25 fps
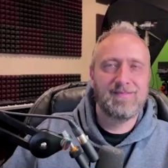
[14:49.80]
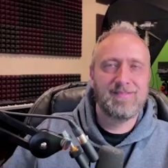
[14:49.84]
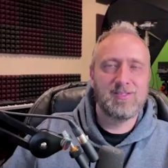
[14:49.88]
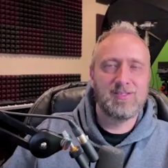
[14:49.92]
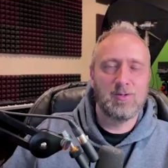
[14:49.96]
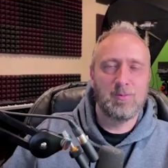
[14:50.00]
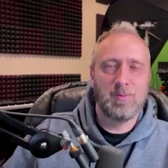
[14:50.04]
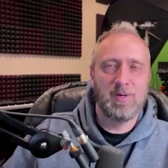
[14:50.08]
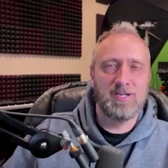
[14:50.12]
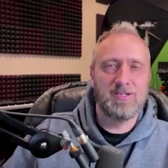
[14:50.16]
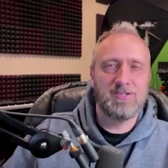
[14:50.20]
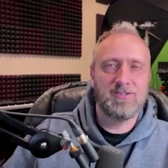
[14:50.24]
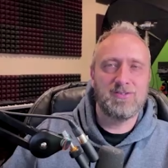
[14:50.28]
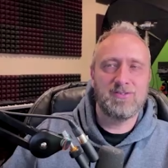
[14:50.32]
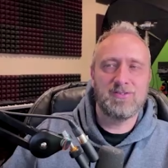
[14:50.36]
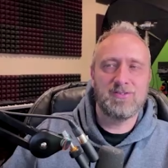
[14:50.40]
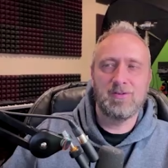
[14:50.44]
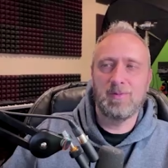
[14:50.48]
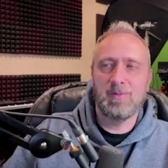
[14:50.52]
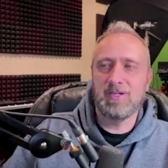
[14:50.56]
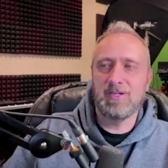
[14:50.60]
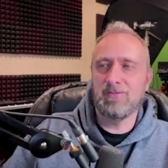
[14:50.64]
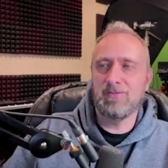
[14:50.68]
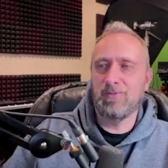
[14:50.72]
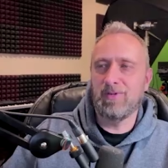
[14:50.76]
So
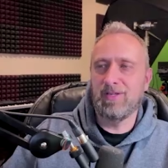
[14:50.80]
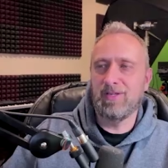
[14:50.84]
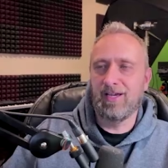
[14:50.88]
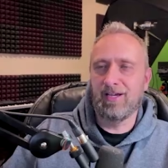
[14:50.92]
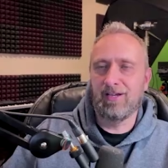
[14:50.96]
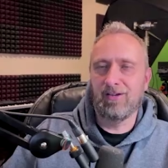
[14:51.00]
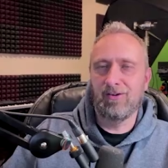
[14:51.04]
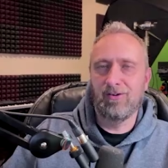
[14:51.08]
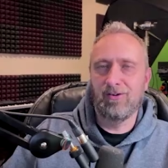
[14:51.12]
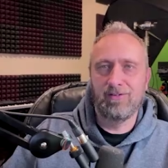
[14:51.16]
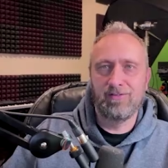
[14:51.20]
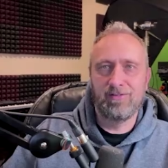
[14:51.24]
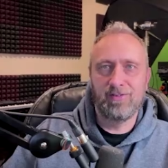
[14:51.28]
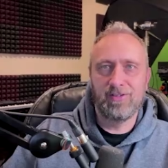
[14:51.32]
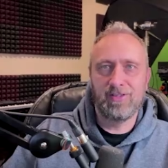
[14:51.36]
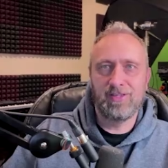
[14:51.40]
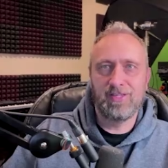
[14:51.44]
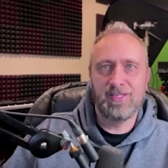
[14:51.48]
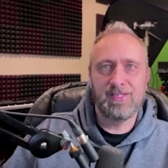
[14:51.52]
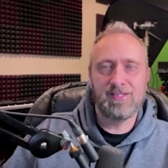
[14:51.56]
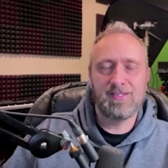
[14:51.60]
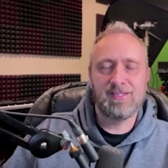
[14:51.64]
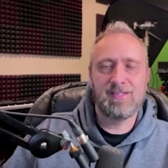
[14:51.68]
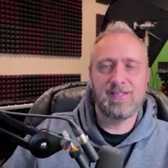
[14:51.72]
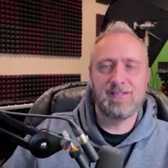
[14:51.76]
much we let go of with
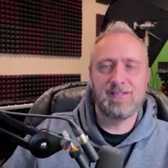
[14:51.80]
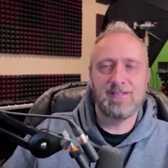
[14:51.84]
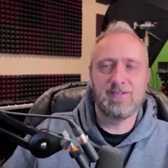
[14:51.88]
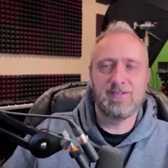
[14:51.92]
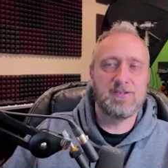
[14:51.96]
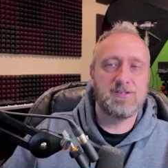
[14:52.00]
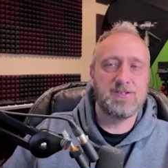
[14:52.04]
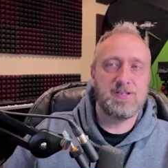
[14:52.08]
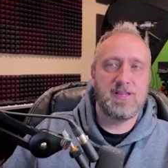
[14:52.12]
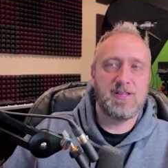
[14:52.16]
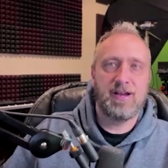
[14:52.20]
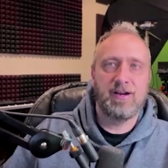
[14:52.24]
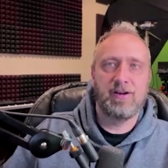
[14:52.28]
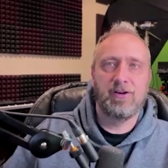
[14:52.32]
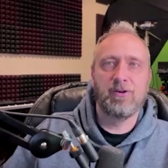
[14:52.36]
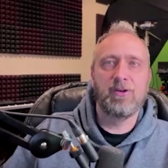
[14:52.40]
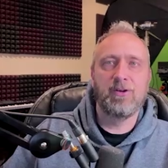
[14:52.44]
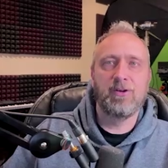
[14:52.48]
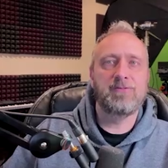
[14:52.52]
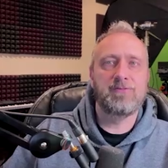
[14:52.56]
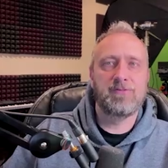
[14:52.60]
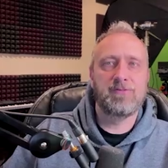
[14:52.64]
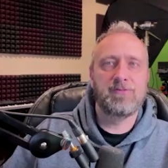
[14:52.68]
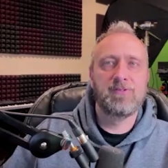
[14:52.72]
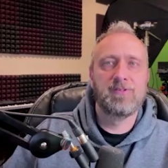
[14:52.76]
this. And so there's a lot of
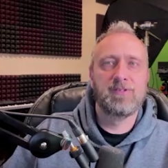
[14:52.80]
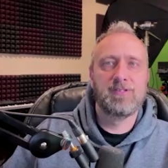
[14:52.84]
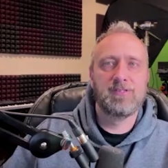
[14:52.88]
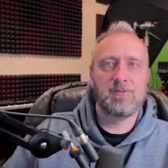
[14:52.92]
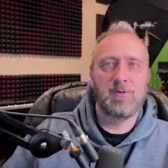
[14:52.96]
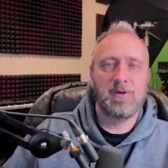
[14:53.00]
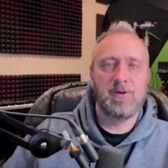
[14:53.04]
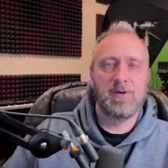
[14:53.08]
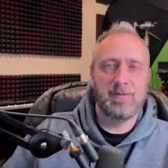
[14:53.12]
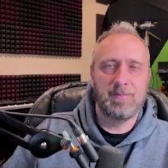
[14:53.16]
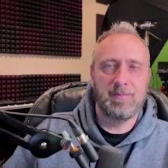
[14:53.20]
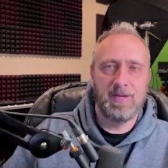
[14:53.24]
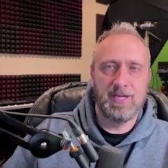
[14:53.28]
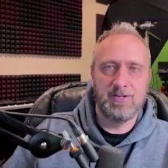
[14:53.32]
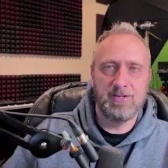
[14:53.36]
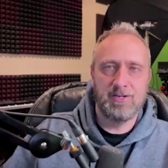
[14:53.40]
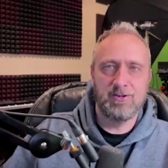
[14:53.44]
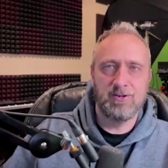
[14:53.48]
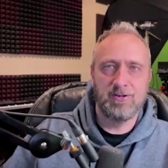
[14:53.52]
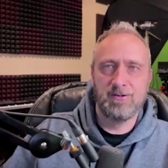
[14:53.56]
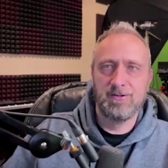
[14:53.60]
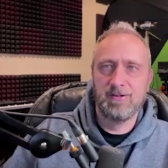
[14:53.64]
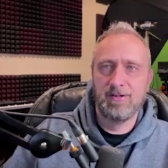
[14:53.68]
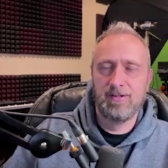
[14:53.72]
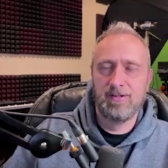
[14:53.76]
grief, one of the
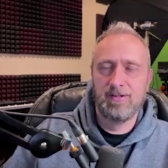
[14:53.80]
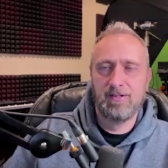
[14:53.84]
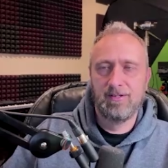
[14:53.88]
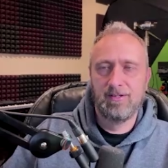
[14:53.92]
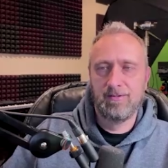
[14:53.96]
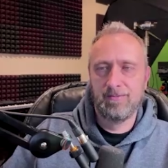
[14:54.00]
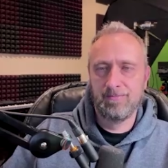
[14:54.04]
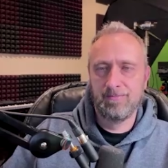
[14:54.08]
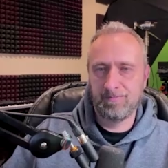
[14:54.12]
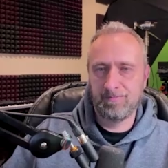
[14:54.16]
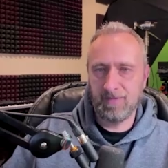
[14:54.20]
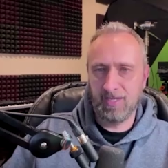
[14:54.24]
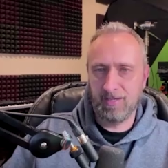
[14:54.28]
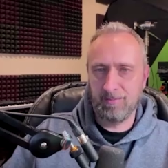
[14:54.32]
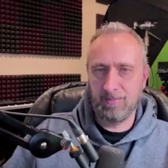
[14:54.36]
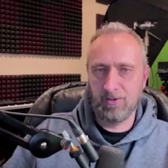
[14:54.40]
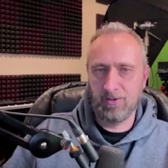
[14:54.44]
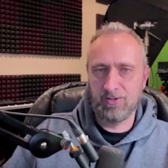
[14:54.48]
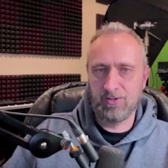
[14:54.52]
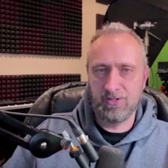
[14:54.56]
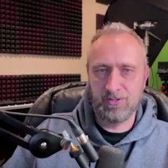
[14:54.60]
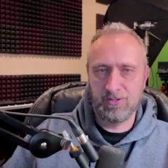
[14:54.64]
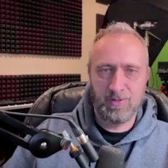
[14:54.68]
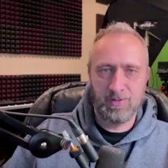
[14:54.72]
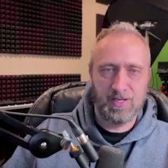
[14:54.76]
major
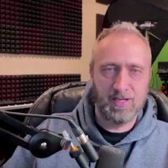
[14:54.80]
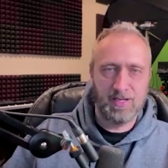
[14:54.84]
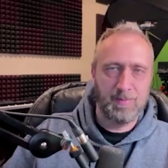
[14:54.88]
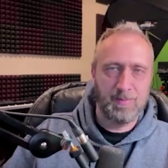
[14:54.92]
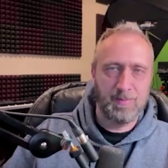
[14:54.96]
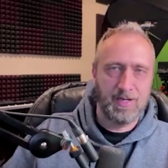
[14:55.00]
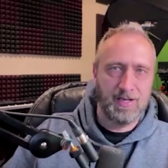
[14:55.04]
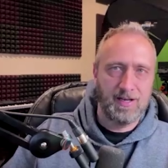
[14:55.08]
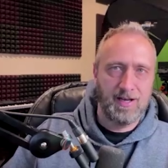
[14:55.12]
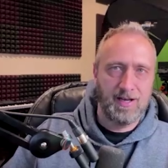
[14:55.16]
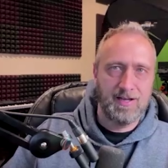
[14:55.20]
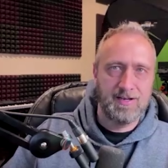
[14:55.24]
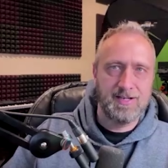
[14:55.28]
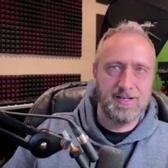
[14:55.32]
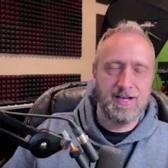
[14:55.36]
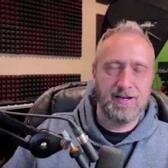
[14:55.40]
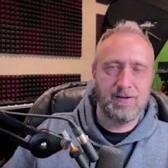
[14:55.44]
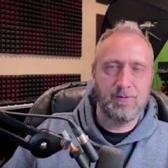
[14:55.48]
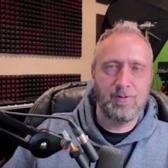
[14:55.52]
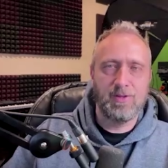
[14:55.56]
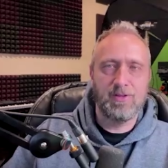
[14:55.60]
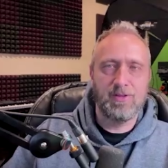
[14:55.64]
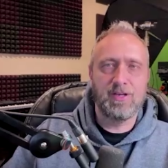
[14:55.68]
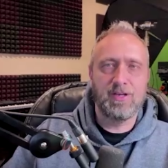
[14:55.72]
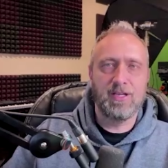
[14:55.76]
emotions we come into
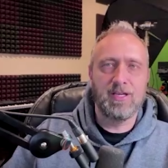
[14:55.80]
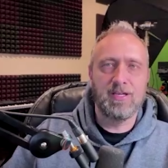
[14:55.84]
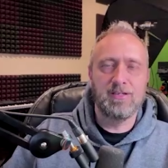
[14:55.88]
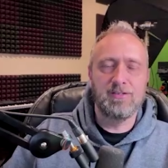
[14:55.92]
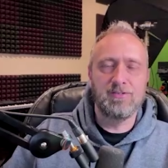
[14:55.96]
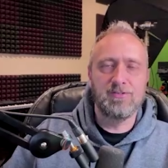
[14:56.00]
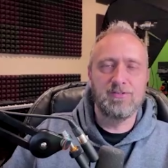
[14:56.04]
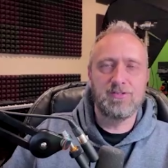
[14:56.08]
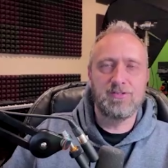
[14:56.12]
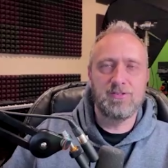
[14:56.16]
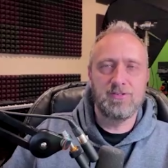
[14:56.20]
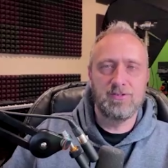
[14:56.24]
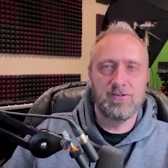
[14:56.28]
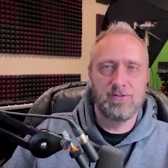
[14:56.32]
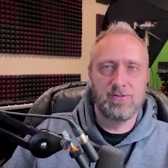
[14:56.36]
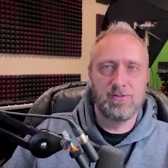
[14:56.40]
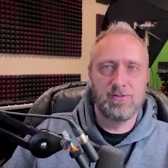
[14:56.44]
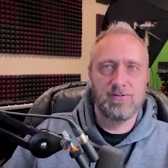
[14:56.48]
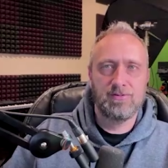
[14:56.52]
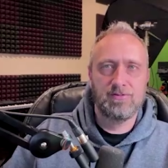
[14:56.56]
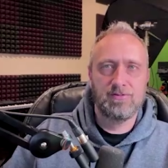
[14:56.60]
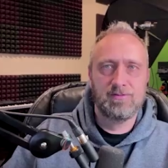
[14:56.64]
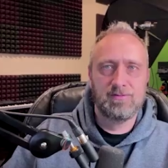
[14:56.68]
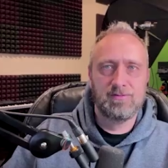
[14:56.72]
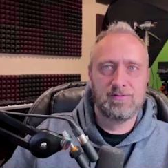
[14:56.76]
contact with and get used
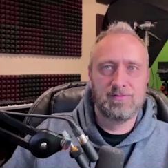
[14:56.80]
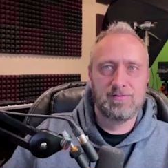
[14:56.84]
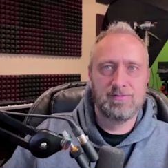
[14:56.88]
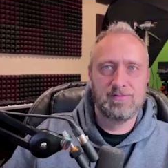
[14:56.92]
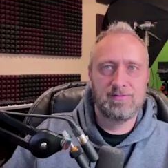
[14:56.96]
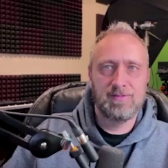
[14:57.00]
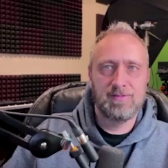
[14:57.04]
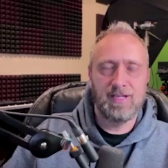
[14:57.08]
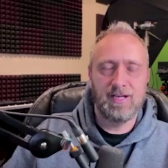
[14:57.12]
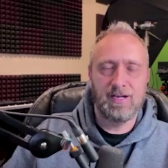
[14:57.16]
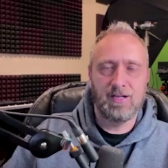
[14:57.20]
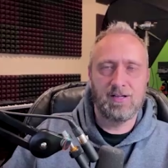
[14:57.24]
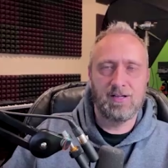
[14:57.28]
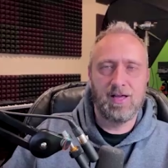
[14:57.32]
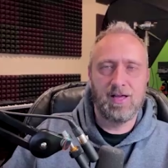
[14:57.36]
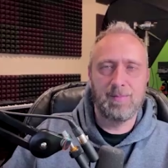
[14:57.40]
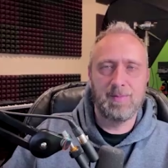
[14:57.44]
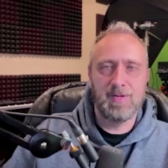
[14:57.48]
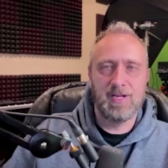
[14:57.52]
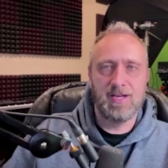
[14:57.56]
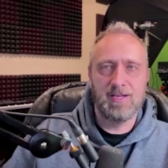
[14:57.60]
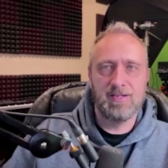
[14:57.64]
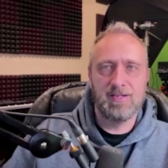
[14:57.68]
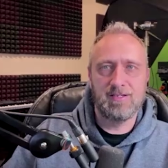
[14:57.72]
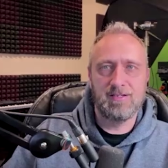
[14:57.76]
to, get
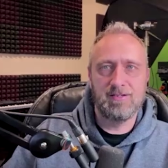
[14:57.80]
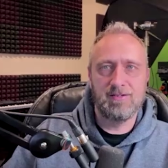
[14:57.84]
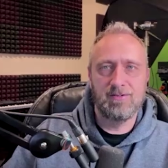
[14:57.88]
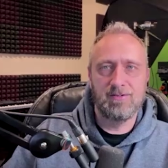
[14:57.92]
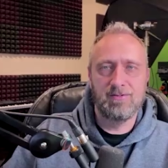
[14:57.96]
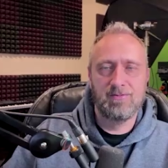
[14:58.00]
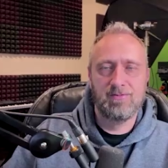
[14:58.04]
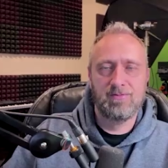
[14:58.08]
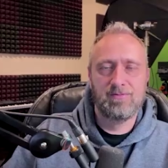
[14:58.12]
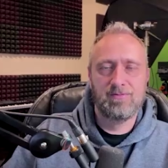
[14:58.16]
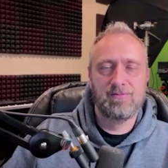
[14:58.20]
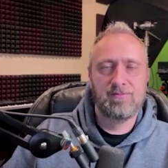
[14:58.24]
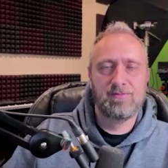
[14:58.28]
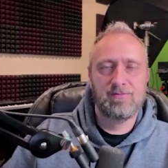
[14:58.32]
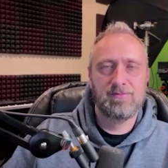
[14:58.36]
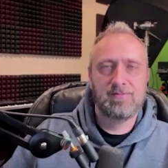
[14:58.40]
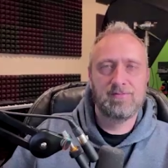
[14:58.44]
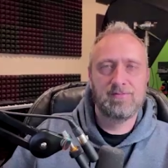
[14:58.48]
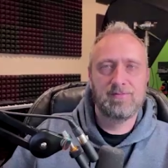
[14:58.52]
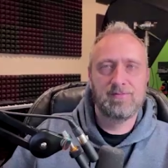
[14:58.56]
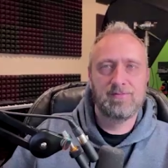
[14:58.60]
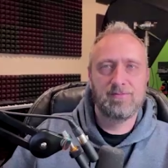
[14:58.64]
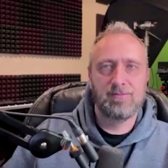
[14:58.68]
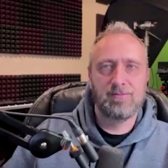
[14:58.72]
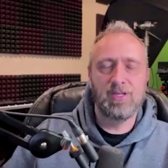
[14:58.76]
acclimatized to.
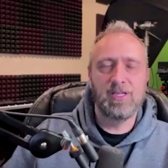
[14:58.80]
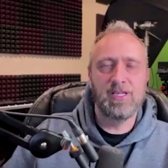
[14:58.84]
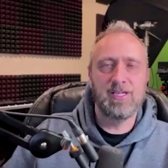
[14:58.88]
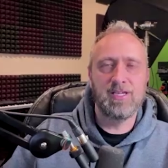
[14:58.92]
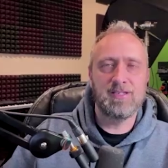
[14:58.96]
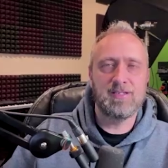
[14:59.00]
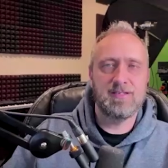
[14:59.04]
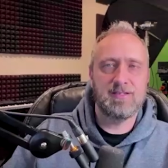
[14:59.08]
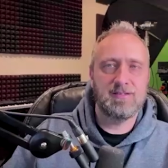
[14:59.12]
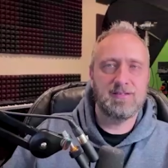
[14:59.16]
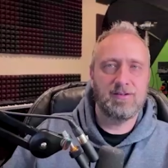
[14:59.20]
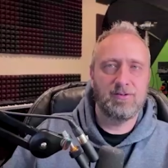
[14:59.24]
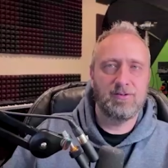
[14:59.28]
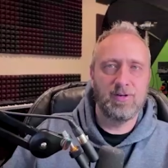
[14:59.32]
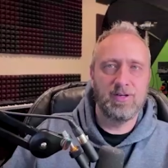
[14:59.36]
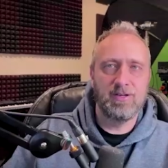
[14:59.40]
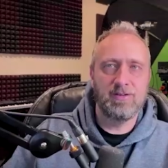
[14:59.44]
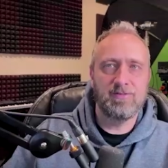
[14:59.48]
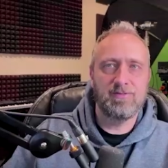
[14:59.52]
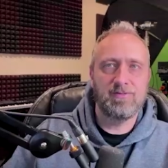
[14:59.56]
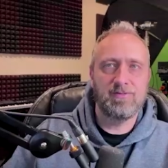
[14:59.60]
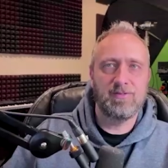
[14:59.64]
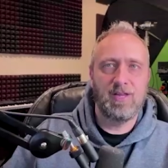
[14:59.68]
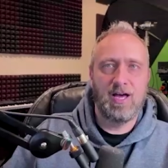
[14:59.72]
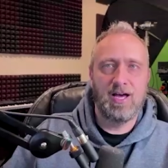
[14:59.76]
Release,
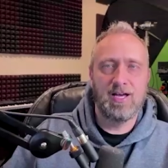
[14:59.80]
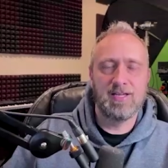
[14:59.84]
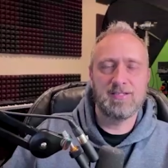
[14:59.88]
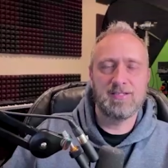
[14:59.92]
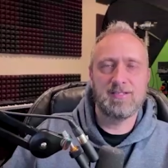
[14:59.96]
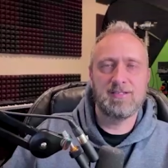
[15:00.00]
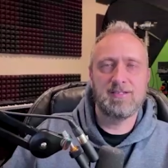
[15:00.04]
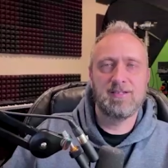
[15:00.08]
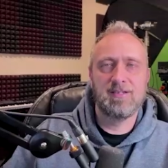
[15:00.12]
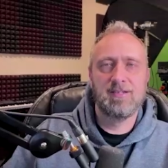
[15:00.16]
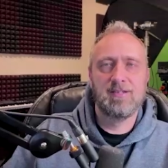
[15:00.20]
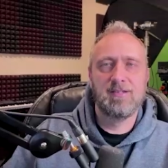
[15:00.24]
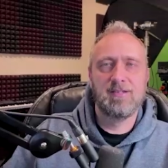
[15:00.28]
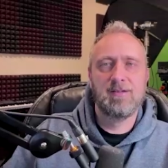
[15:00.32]
grief, loss.